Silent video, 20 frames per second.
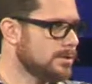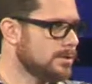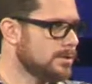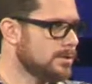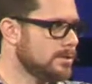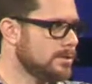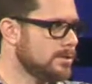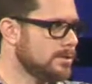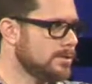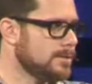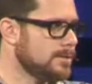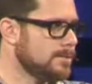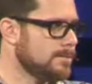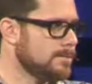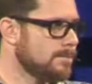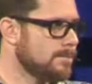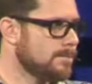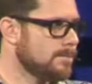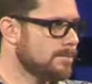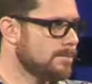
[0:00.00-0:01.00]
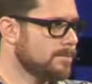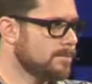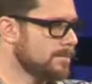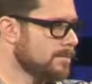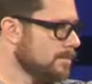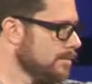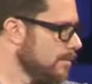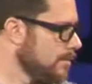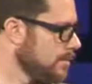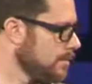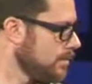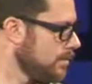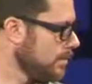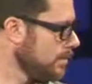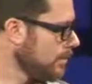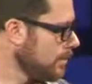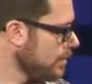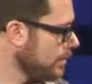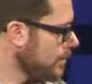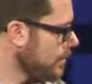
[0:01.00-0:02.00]

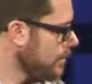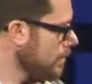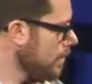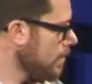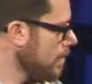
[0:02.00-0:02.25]
Nobody speaks.